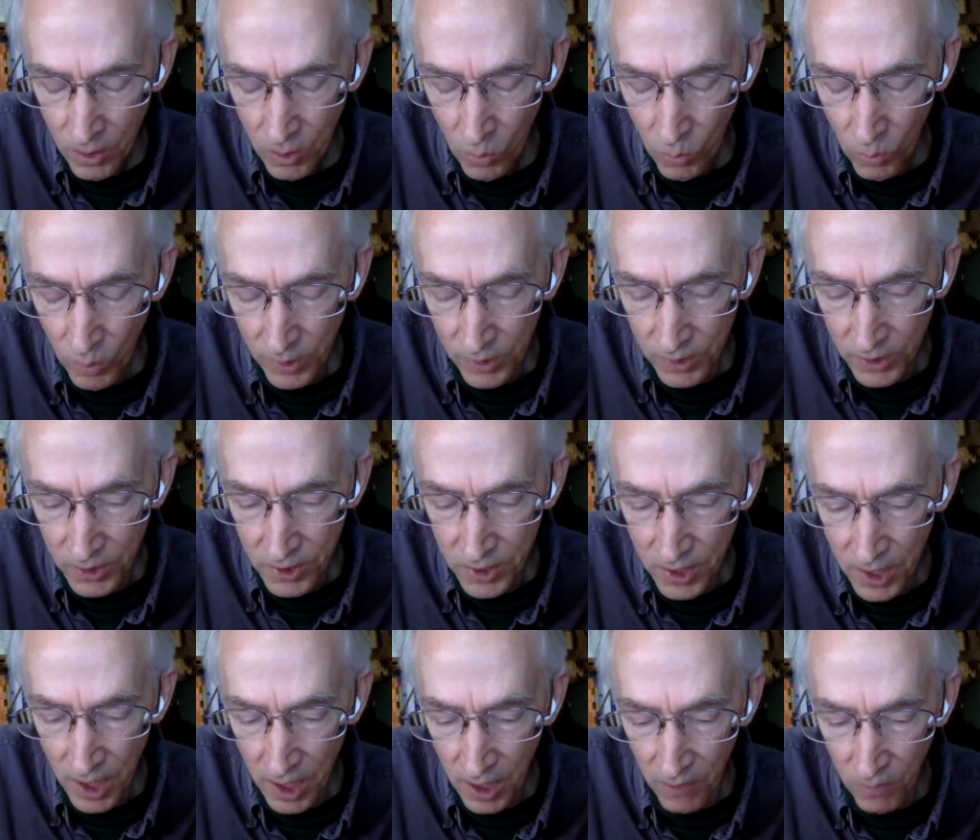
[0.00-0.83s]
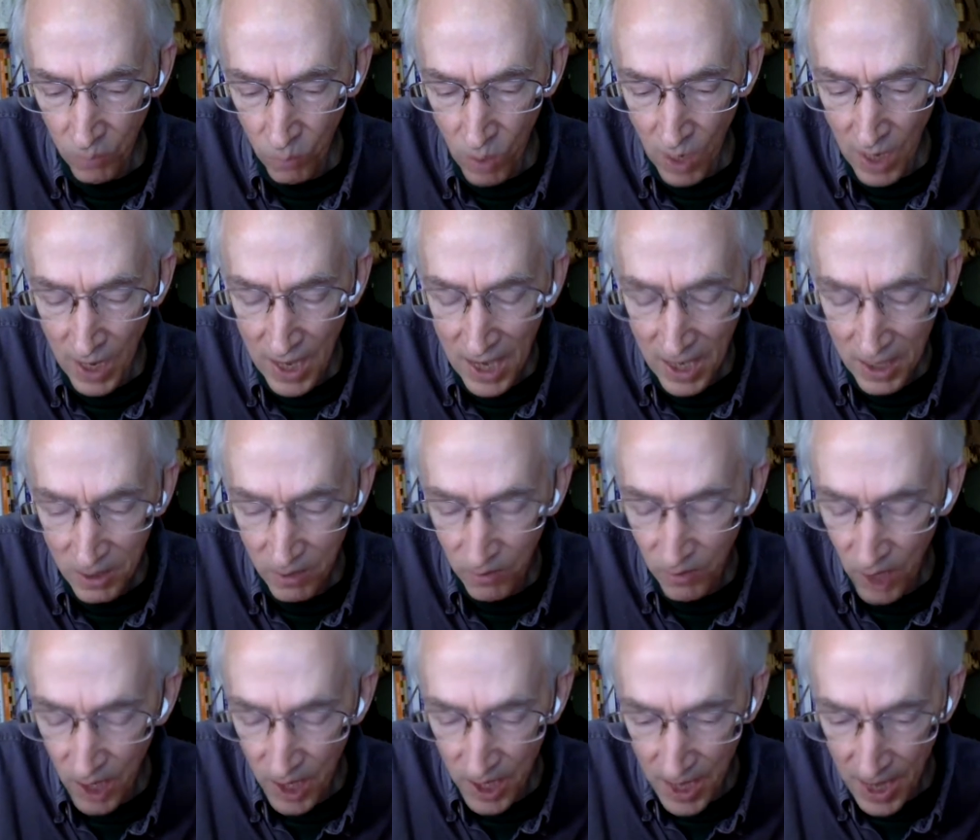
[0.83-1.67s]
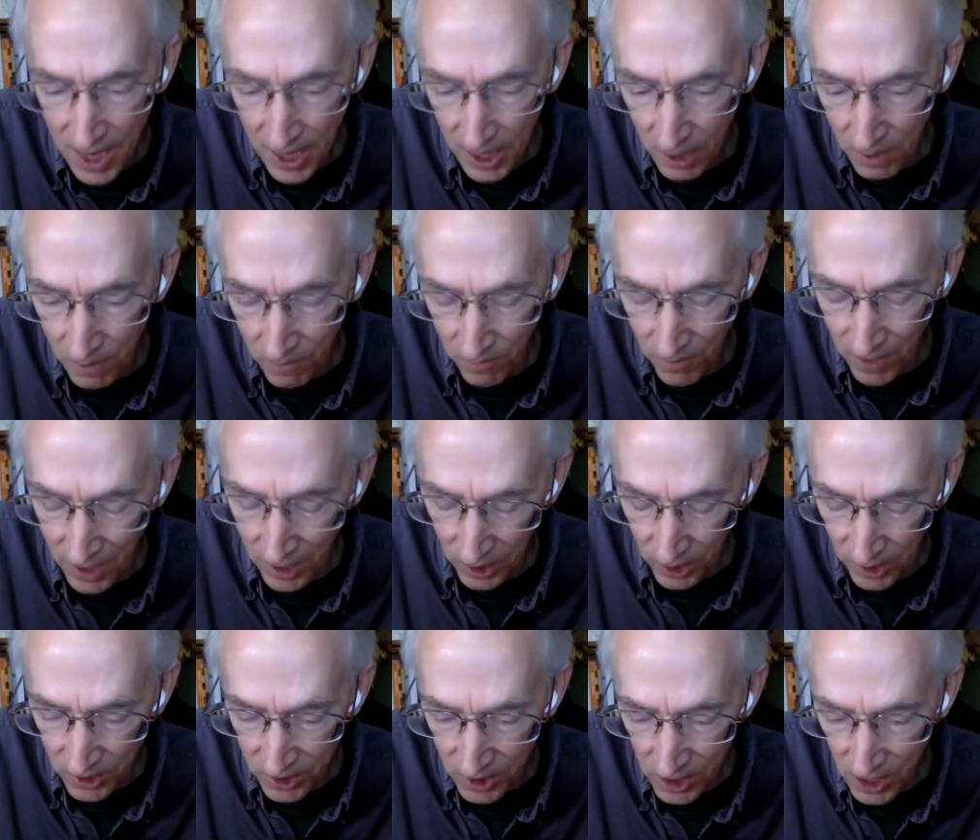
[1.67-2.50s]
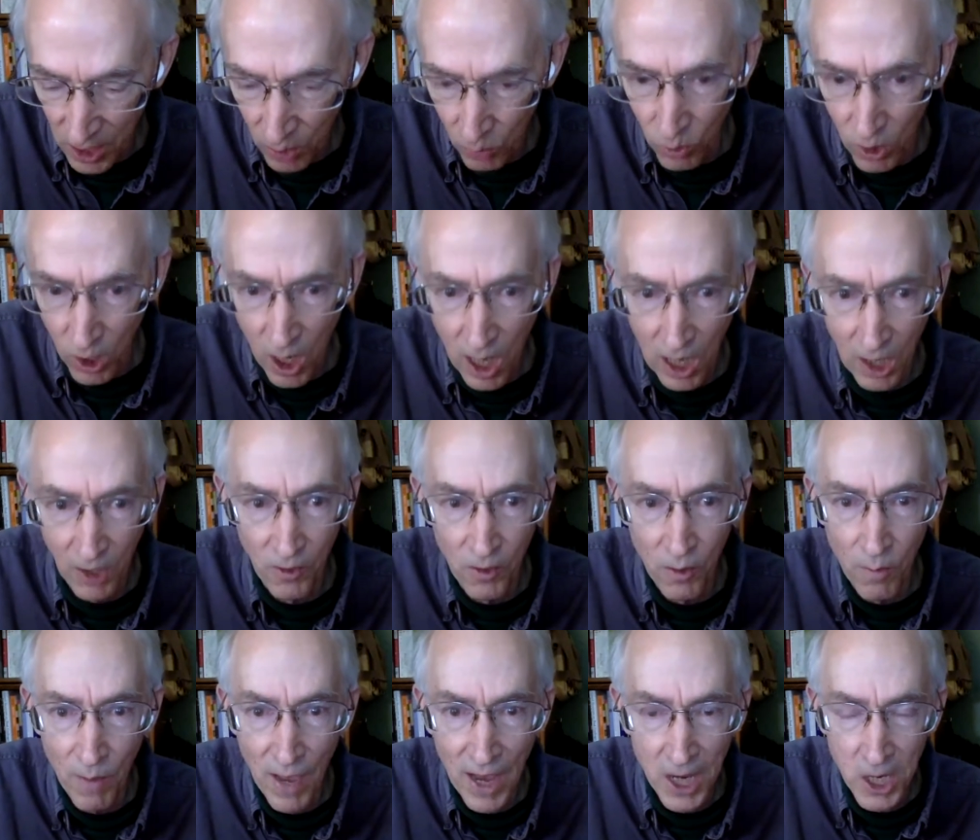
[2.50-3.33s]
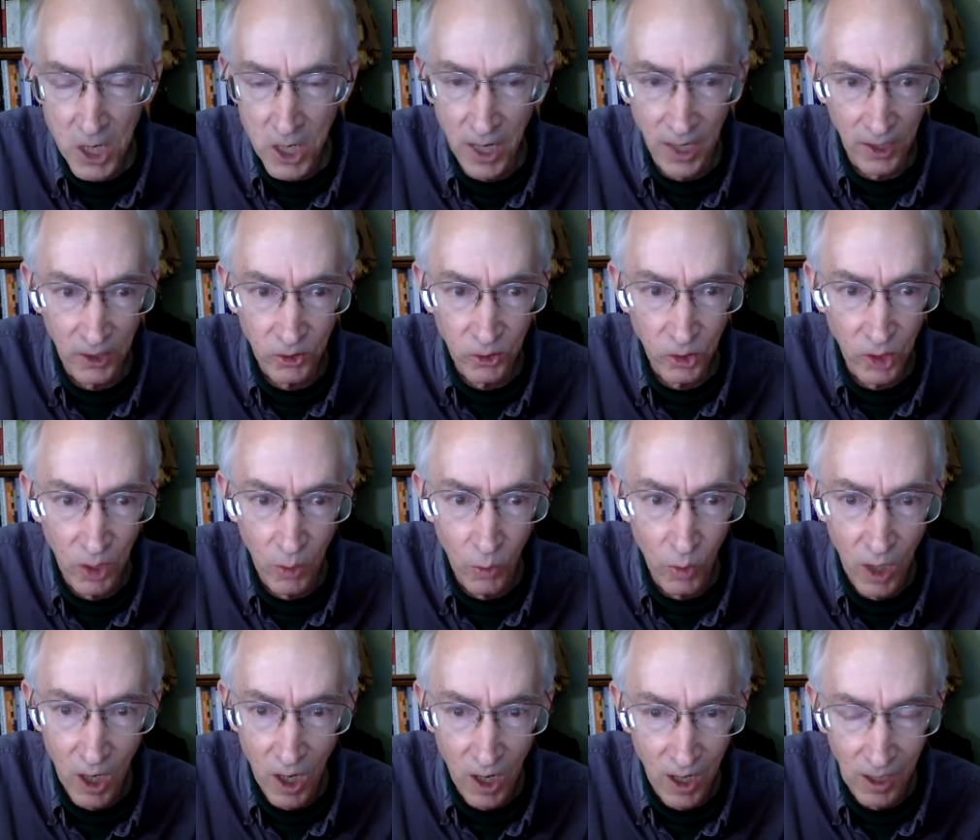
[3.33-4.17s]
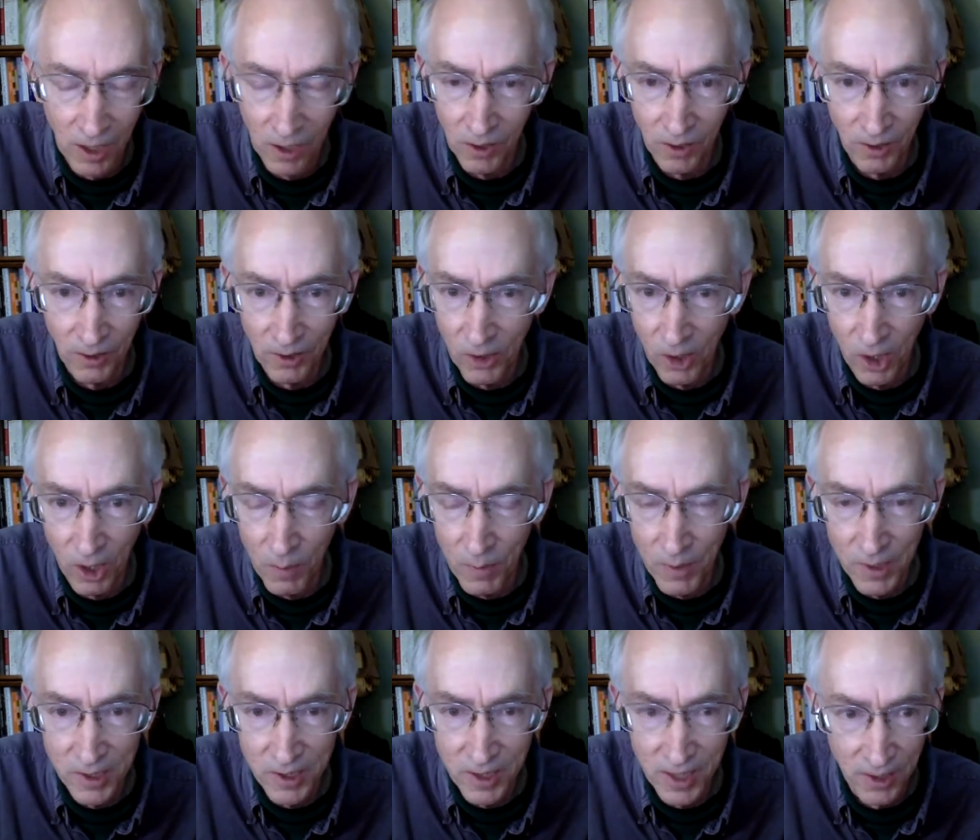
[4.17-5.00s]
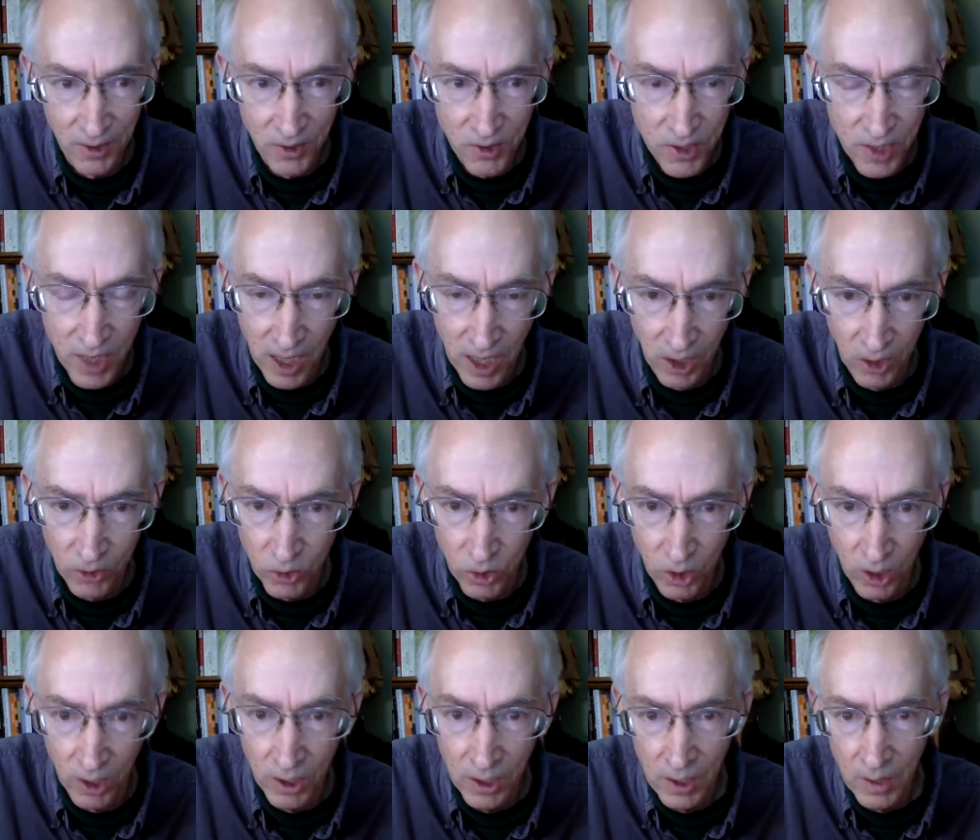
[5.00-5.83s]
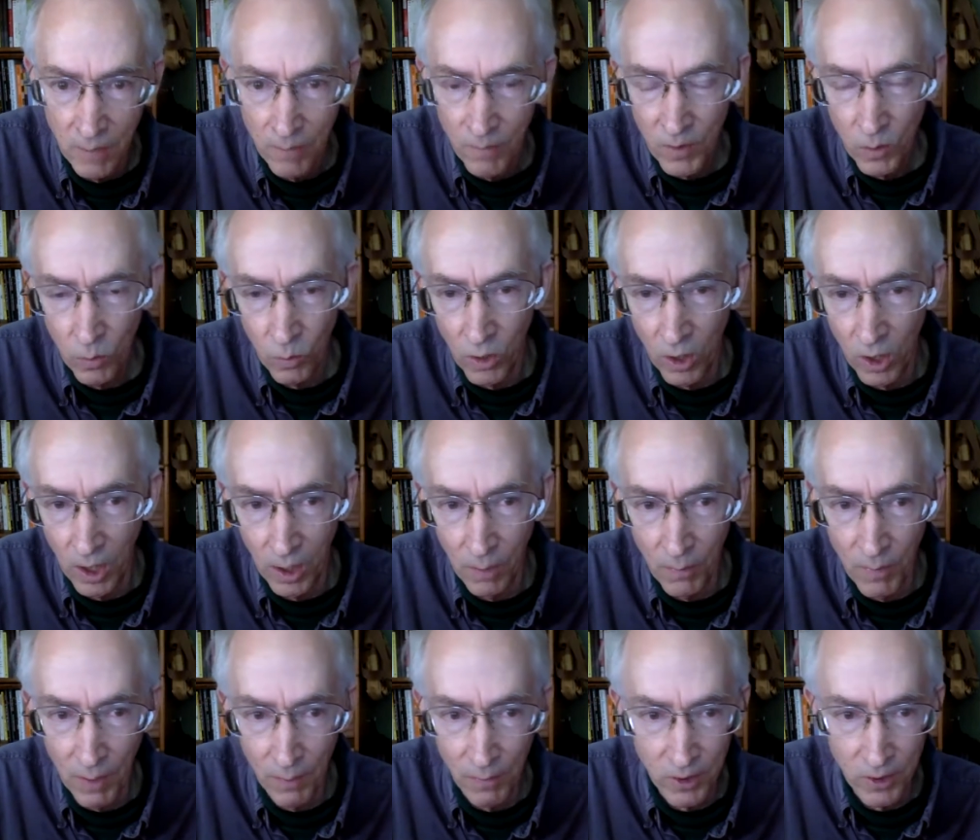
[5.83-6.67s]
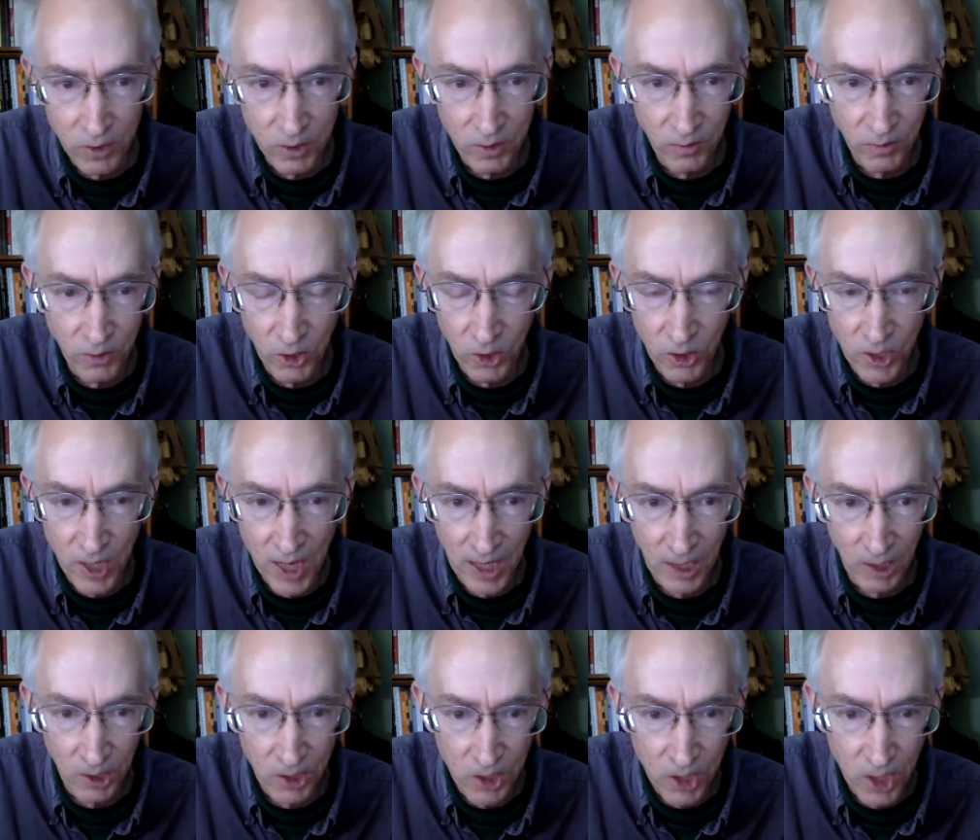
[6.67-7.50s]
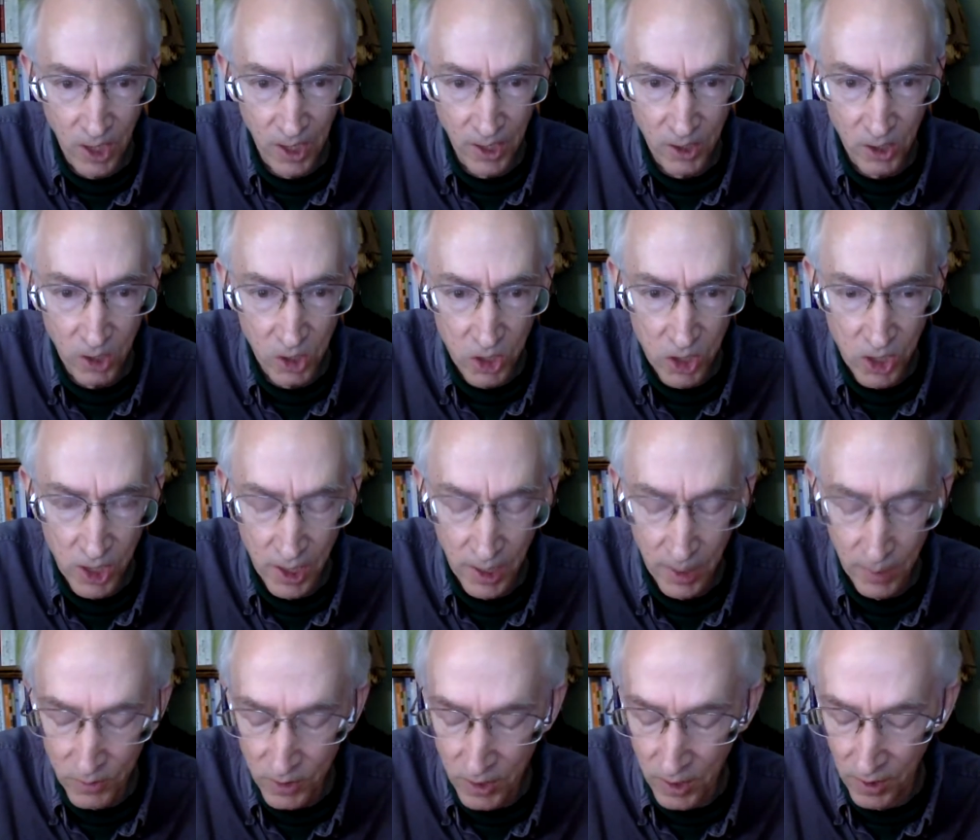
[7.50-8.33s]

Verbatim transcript: oneself. One has a very negative valence, like we're all in the matrix, or we're all going to be skin cells, or we're all members of totalitarian regimes.